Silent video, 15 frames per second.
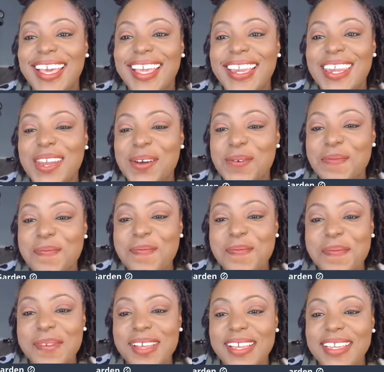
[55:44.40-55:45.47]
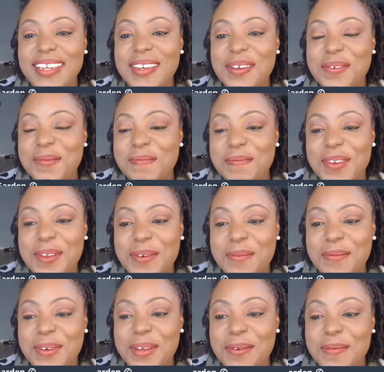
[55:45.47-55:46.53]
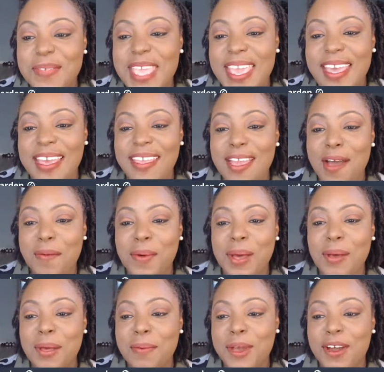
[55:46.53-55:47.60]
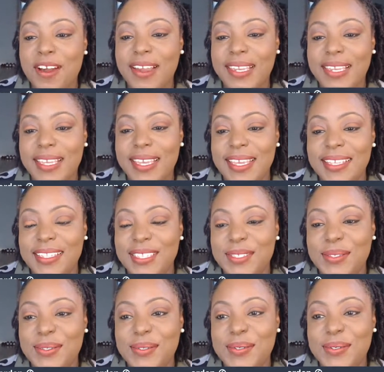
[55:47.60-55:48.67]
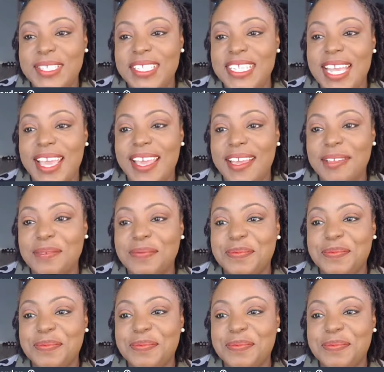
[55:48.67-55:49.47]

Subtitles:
Nope. Yeah, y'all welcome Carly into the chat.